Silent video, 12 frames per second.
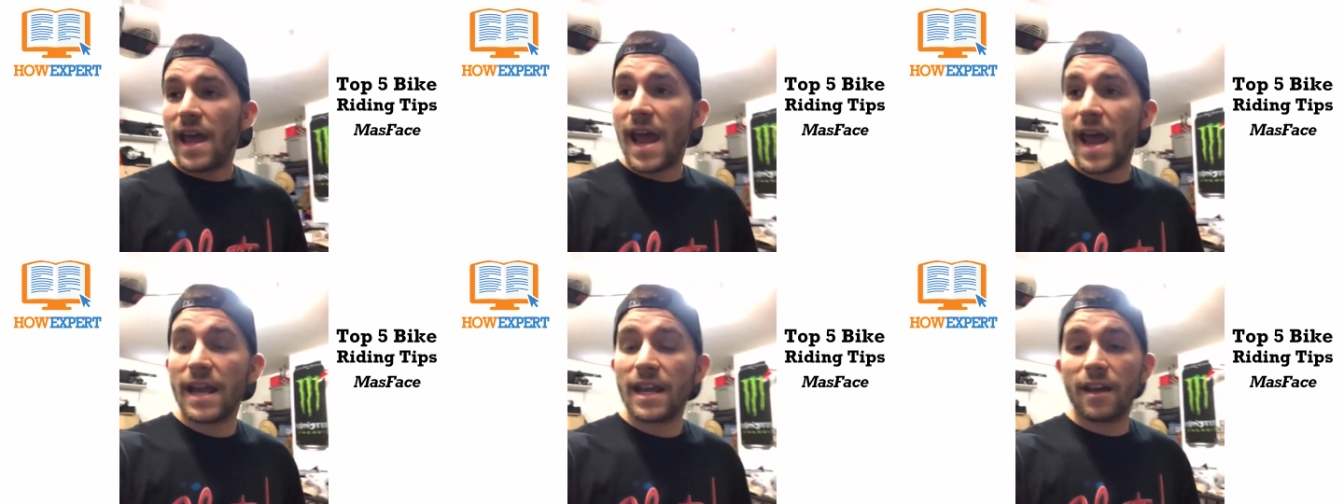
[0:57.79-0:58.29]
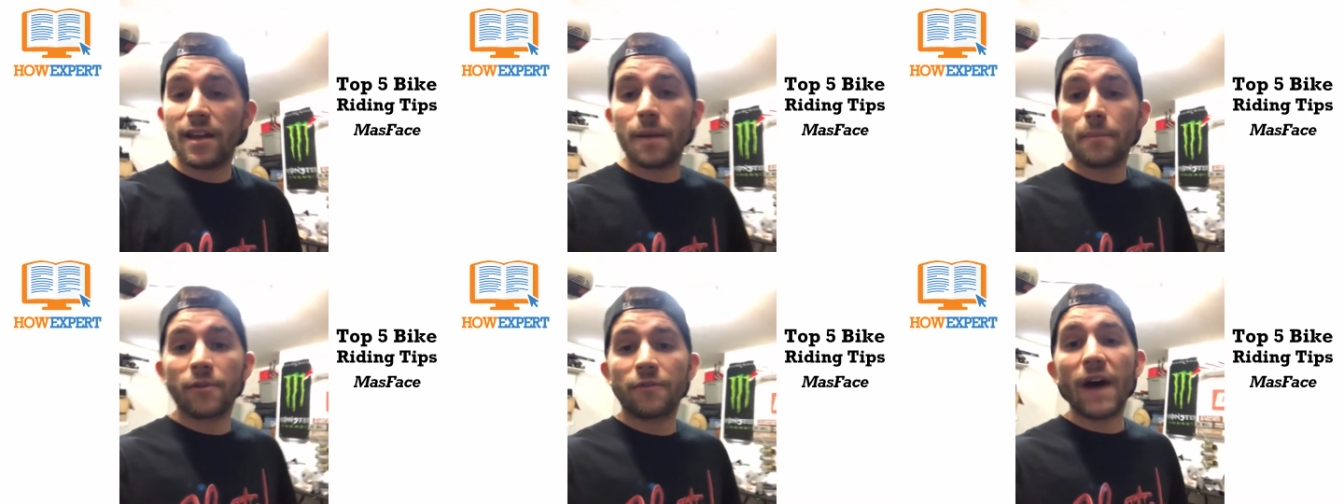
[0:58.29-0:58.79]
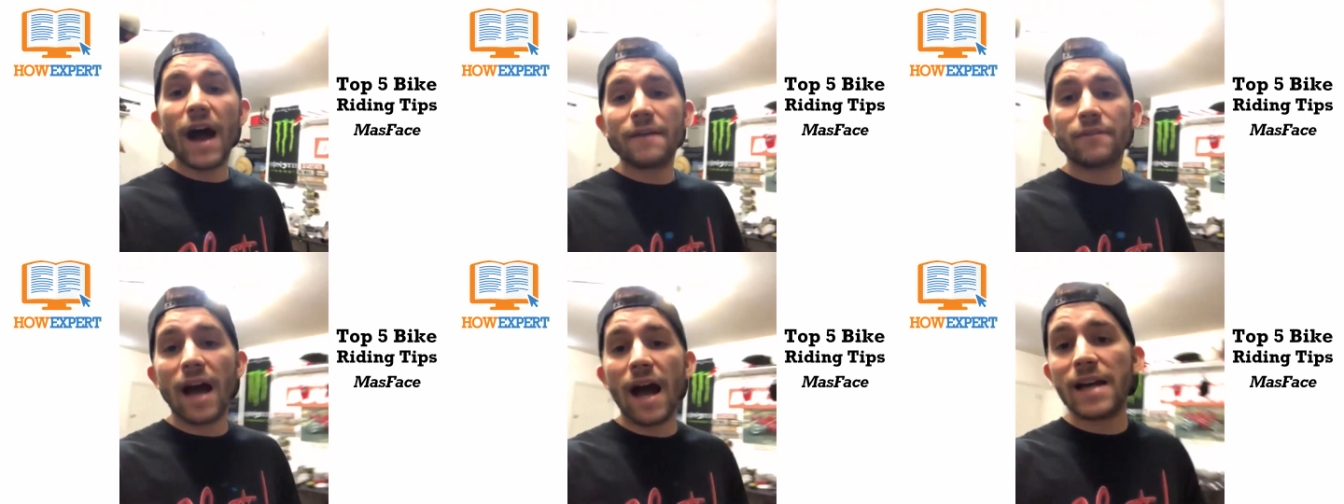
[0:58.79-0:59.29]
And number
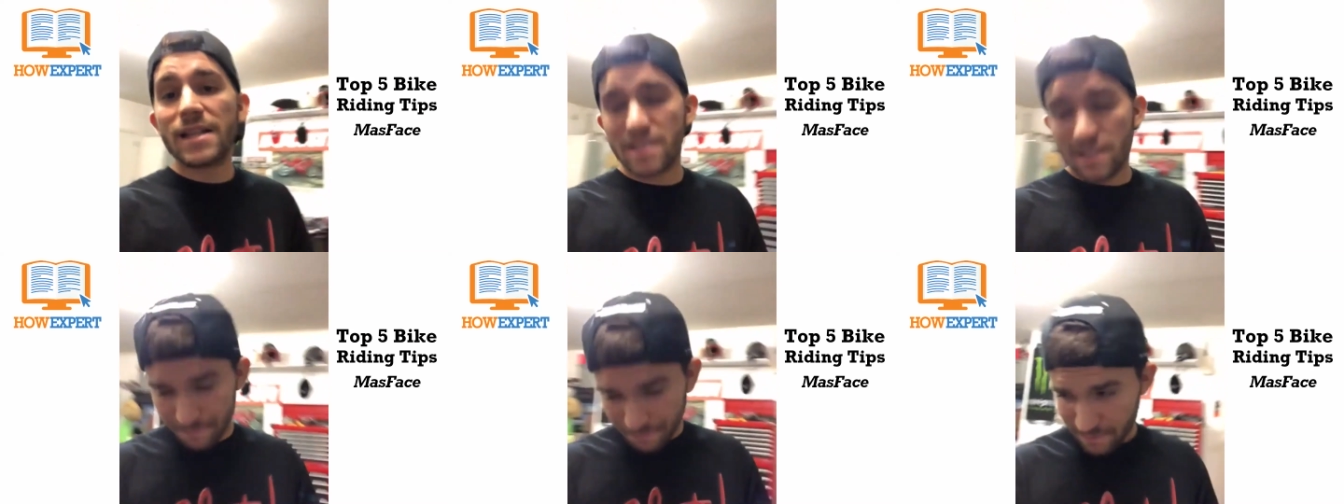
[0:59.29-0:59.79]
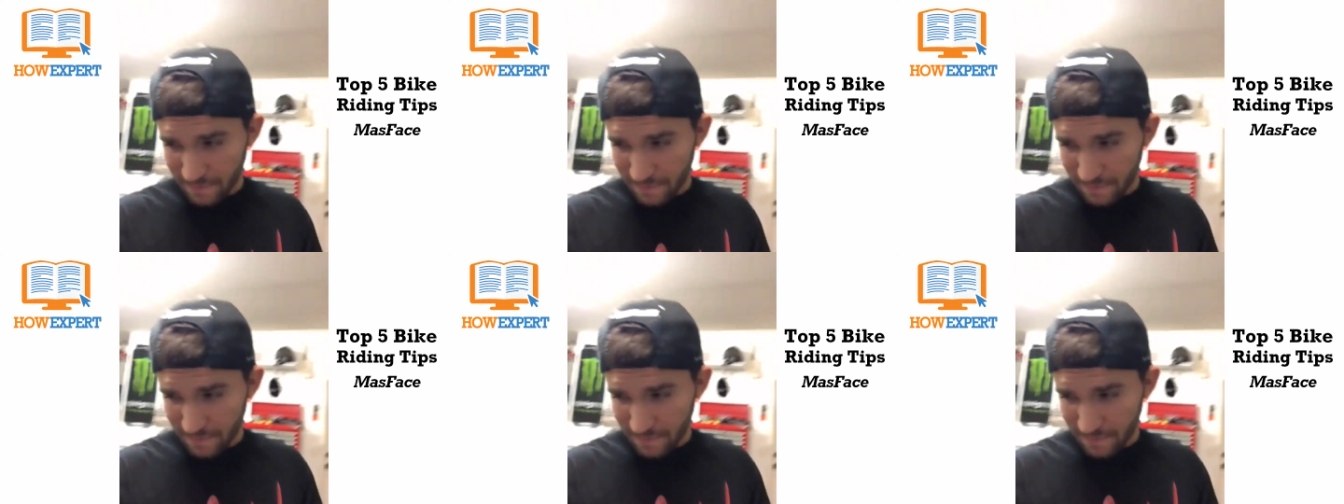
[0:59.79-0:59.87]
five, guys,